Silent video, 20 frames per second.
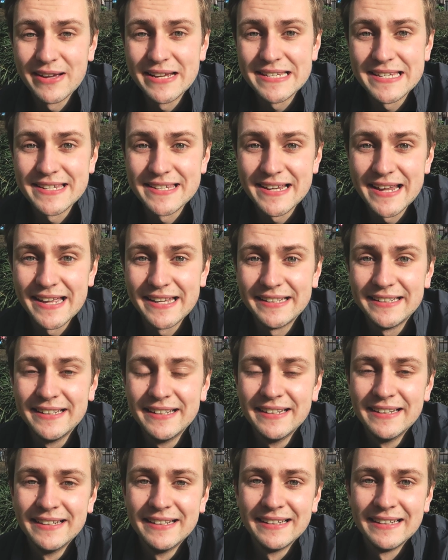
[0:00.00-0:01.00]
faces again,
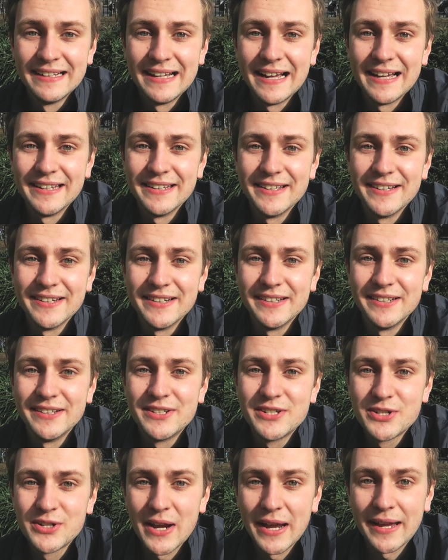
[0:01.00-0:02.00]
and
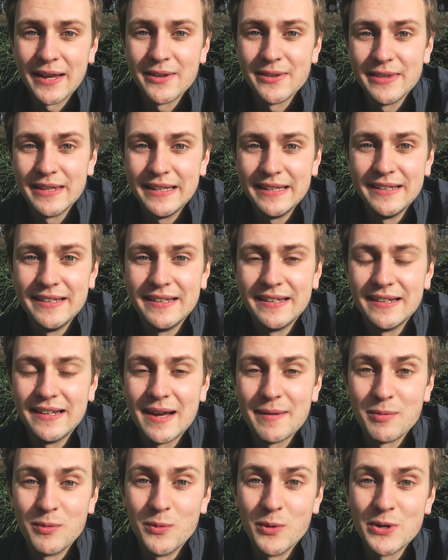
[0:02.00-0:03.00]
check out the
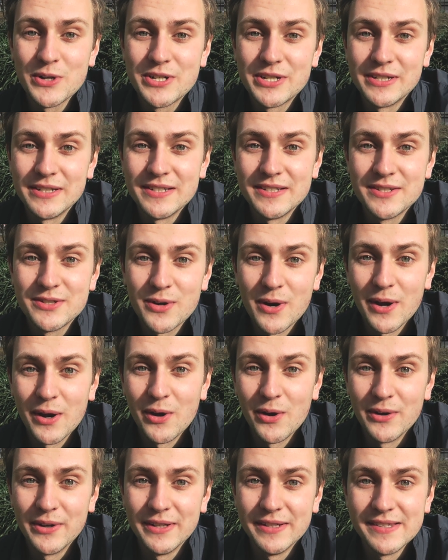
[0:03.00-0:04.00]
Apple Watch and try it
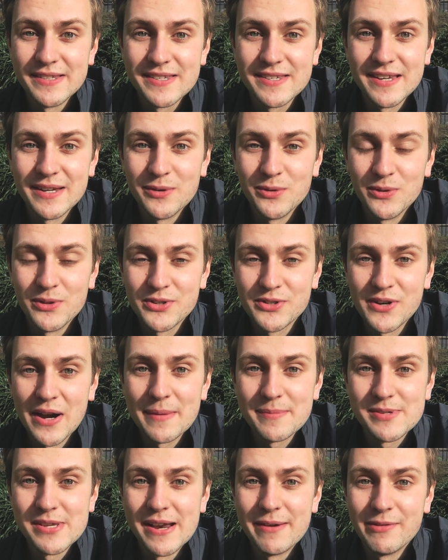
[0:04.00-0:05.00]
on and see all the
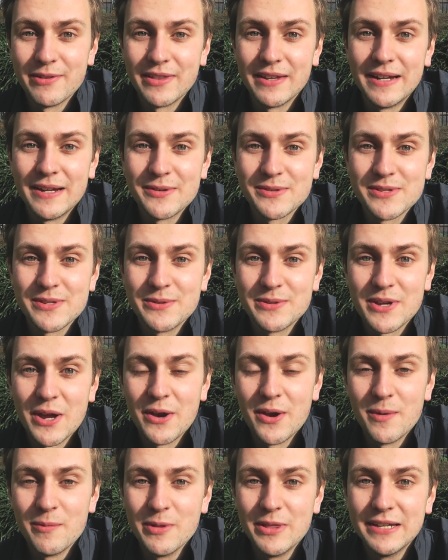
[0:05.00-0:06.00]
straps and everything else that was
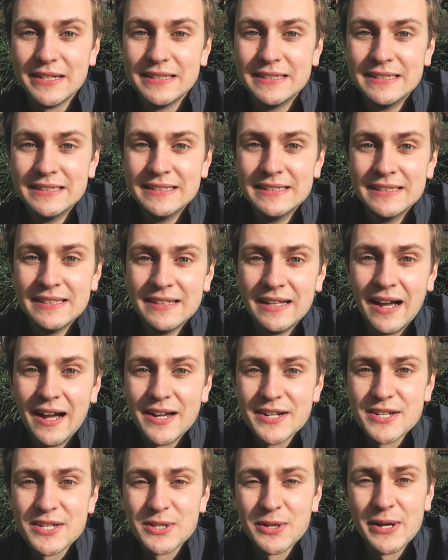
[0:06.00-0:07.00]
going on with it.
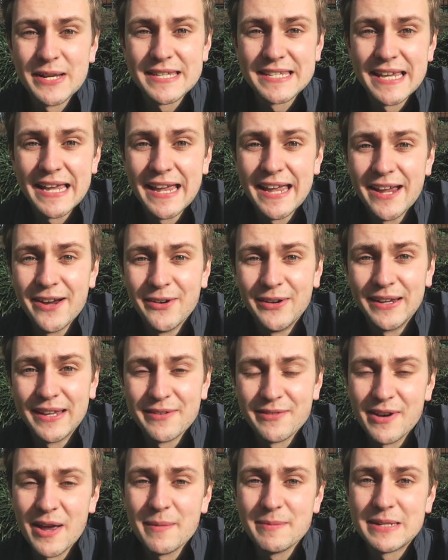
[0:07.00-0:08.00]
I just thought I'd sit here and
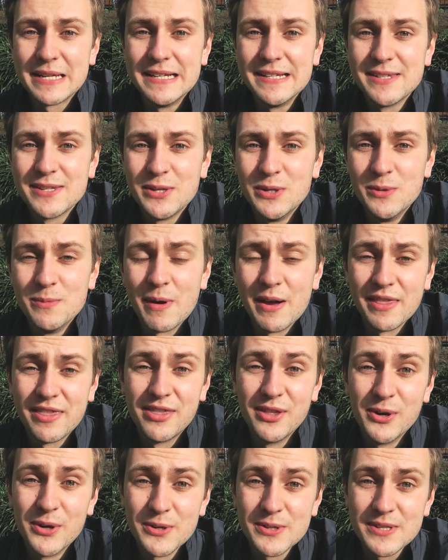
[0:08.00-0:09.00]
give an update to my
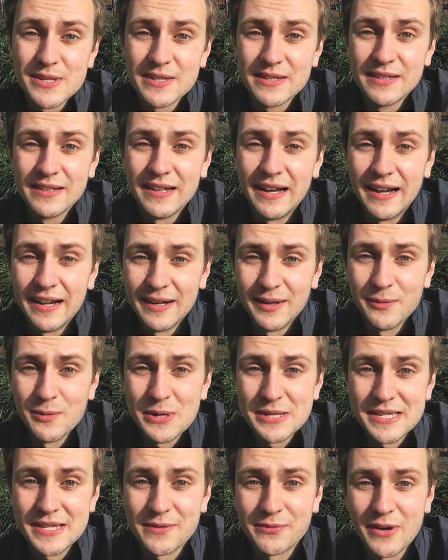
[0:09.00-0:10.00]
thoughts
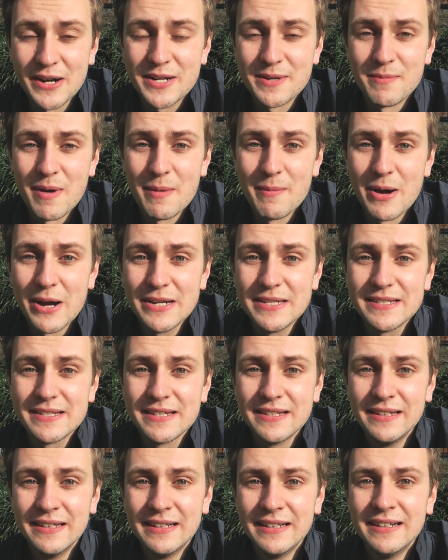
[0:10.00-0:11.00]
whilst it's fresh in my mind.
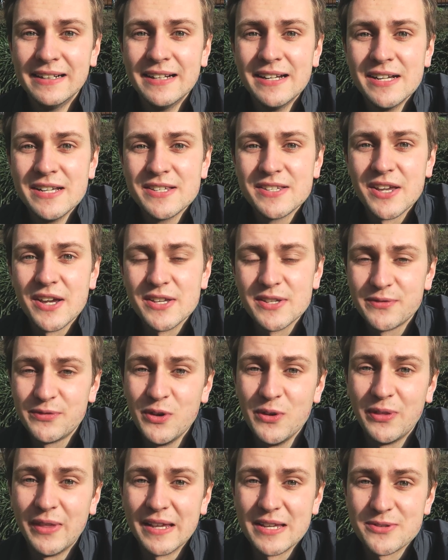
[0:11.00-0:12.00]
So there's a
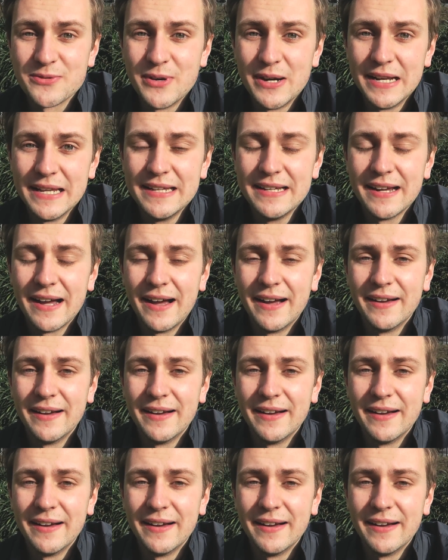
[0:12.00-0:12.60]
few things really.